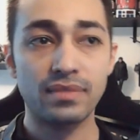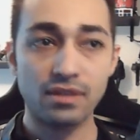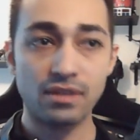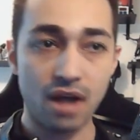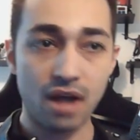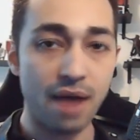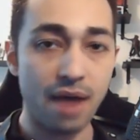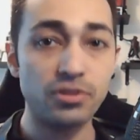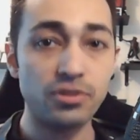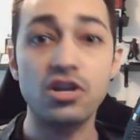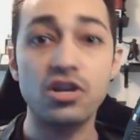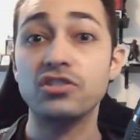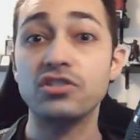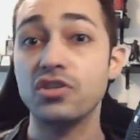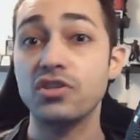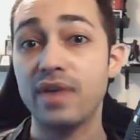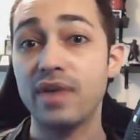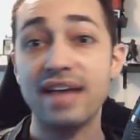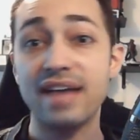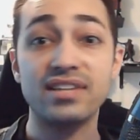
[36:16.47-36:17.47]
I will talk to
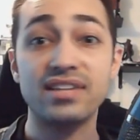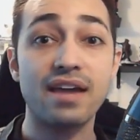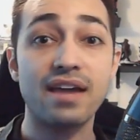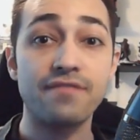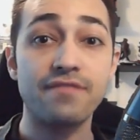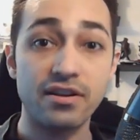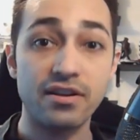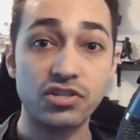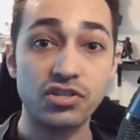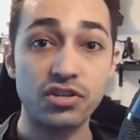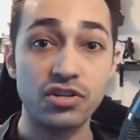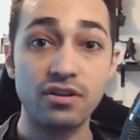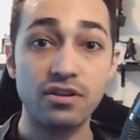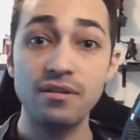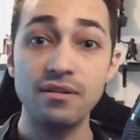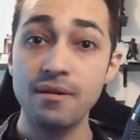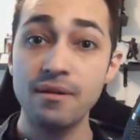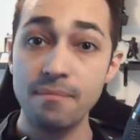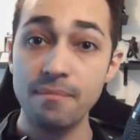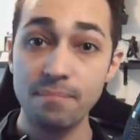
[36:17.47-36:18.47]
you guys again very soon.
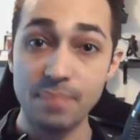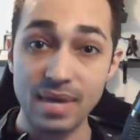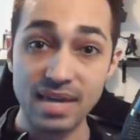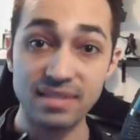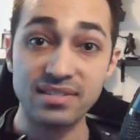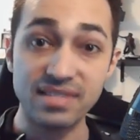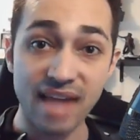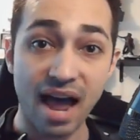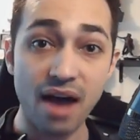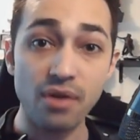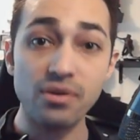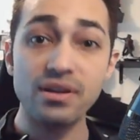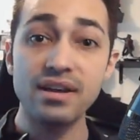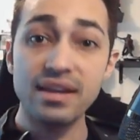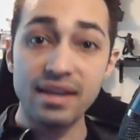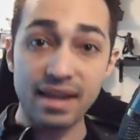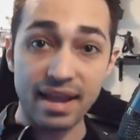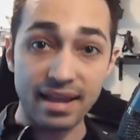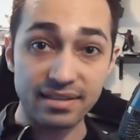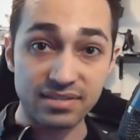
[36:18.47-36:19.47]
Peace out
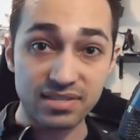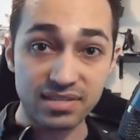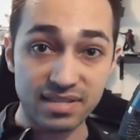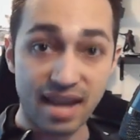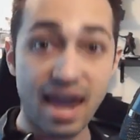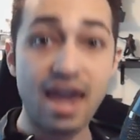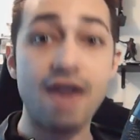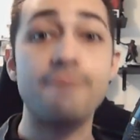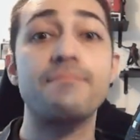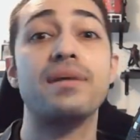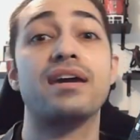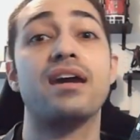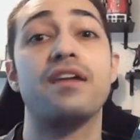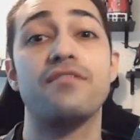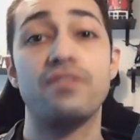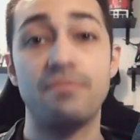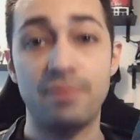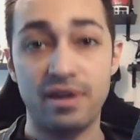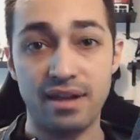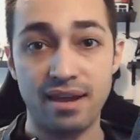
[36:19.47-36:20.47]
and stay epic,
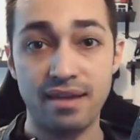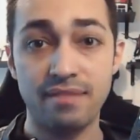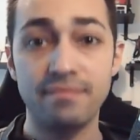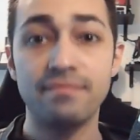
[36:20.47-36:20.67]
everybody.